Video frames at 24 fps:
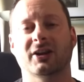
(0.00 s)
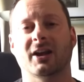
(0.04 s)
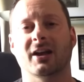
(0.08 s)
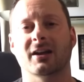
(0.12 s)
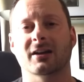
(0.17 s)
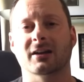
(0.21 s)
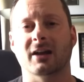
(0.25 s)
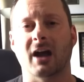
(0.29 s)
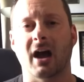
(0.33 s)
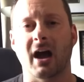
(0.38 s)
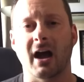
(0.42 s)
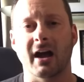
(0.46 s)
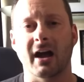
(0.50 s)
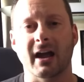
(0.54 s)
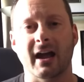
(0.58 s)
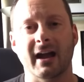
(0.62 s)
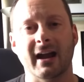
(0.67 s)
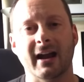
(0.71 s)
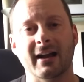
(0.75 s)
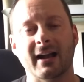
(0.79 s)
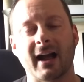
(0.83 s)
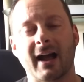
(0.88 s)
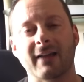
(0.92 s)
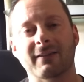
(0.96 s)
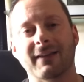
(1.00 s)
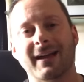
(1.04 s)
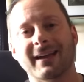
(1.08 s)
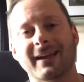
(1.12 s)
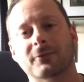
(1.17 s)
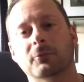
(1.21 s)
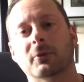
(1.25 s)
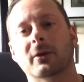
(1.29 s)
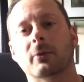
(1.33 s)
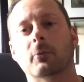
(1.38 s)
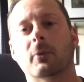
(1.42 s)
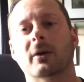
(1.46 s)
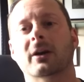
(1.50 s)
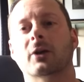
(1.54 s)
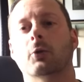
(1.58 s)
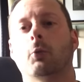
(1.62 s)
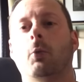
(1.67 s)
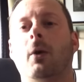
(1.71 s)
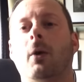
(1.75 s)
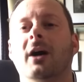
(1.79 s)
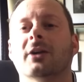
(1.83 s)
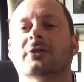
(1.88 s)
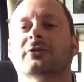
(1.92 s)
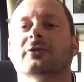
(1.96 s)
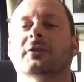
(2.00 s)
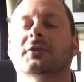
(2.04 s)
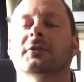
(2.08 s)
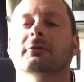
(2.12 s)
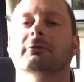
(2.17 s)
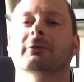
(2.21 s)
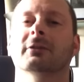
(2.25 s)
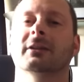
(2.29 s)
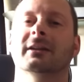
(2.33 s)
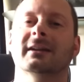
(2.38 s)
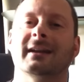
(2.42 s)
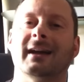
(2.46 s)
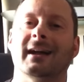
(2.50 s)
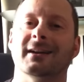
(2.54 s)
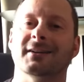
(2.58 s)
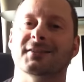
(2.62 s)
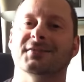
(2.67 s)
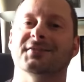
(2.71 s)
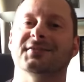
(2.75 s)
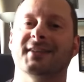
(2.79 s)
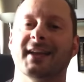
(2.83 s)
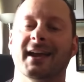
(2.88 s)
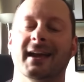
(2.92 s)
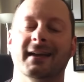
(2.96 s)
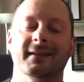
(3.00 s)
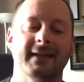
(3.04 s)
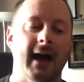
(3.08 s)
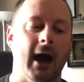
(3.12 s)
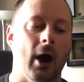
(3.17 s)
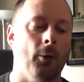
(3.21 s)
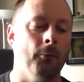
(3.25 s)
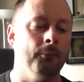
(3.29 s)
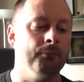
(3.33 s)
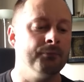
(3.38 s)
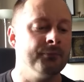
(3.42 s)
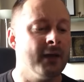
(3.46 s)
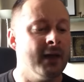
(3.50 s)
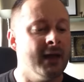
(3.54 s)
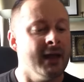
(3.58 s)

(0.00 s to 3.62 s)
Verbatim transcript: kind of guy, and I, I like when I'm wearing a watch for it to really kind of stand out.